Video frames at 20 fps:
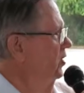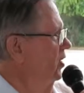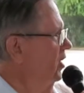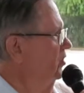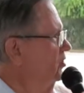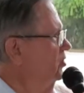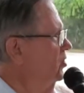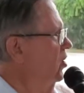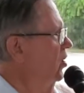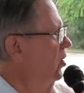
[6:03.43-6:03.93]

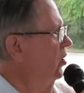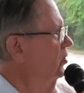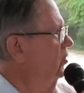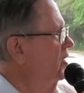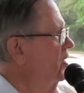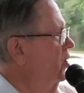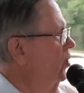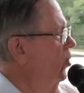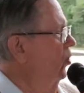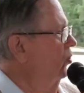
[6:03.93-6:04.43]
that's called
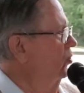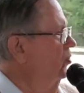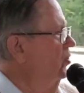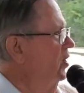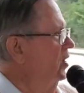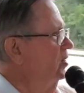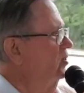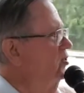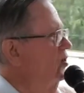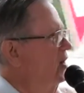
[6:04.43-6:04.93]
the Old
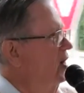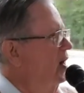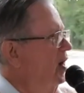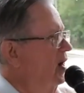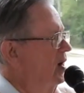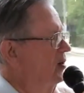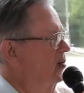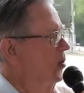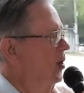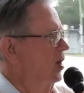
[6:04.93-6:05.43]
Dixie
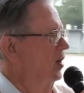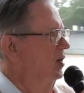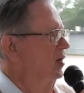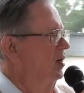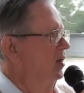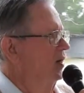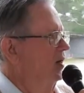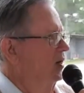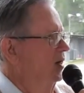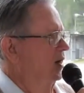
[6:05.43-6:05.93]
Highway.
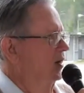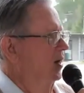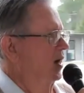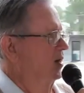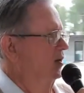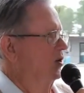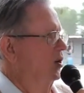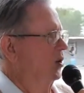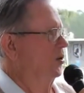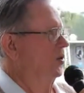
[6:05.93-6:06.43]
And
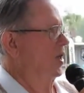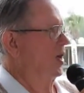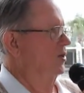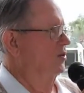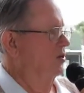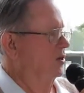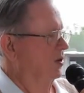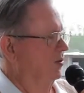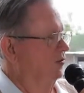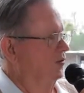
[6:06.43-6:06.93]
I know
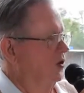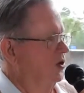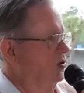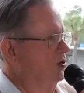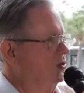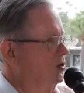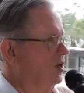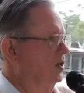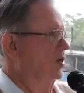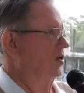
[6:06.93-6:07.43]
that's
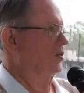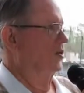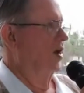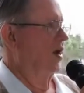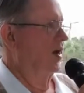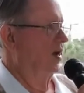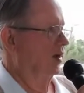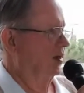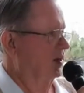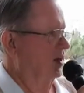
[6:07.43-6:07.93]
confusing as
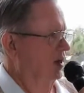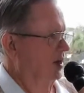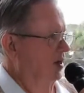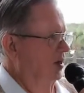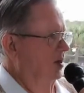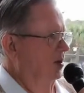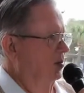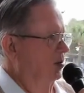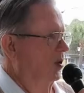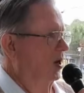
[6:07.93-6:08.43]
heck,
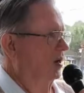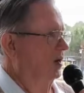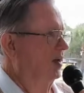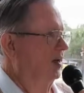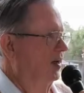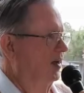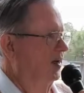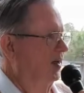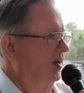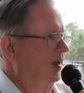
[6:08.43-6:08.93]
but
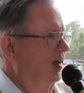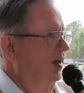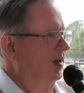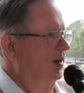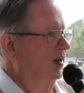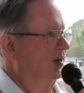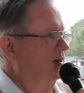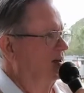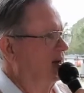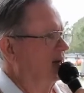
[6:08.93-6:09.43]

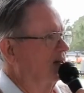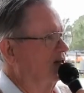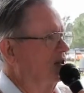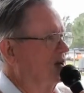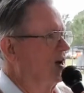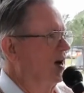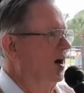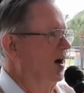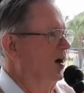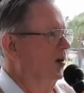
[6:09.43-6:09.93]
the
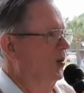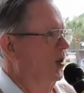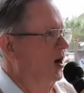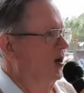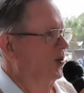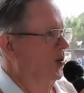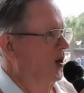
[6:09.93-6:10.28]
Dixie Highway